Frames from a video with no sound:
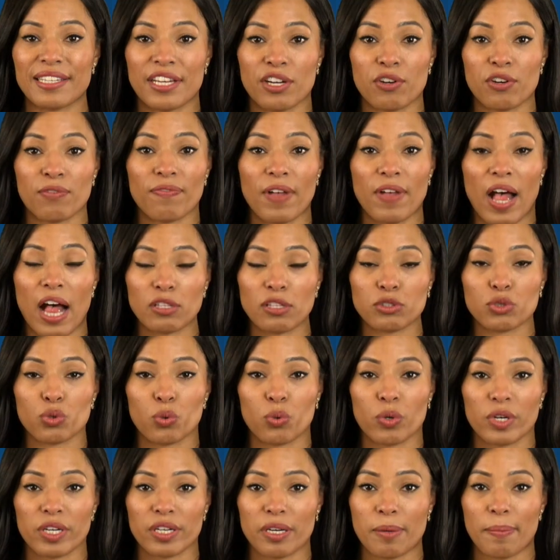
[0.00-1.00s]
near
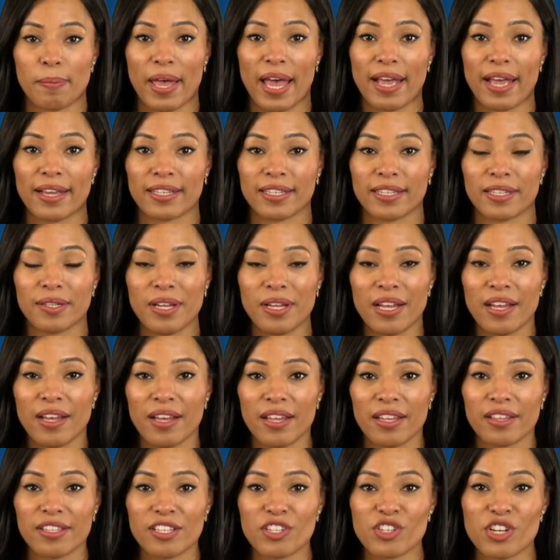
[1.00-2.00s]
Val-d'Or, Quebec.
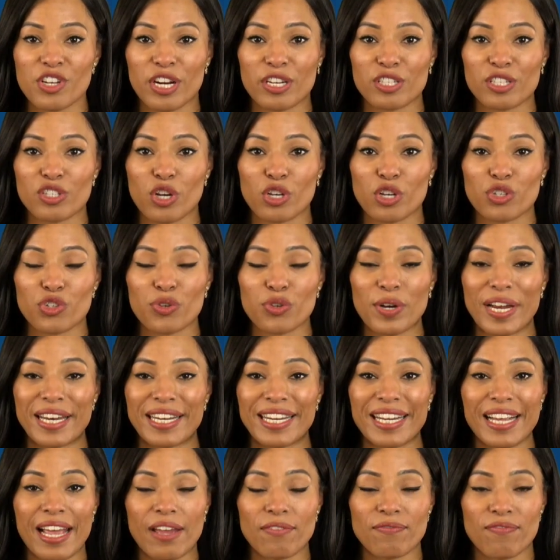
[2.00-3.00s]
The shares are
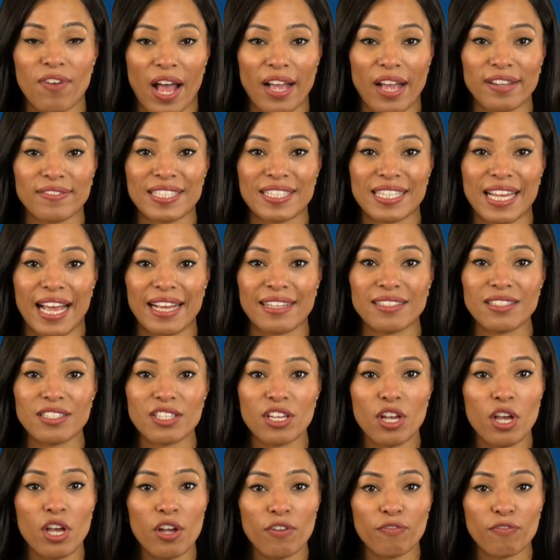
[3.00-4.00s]
trading at 5
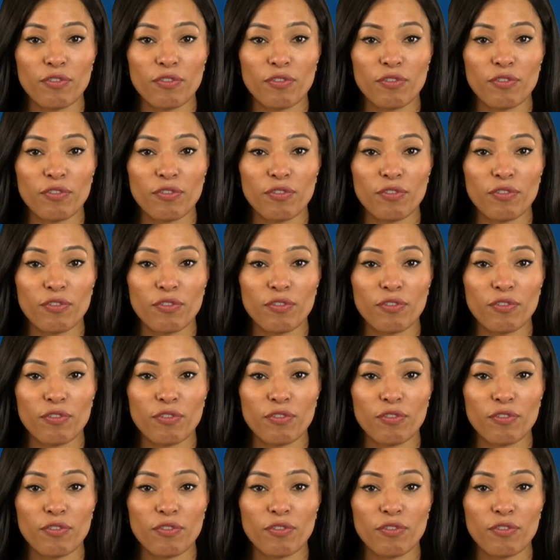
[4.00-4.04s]
cents.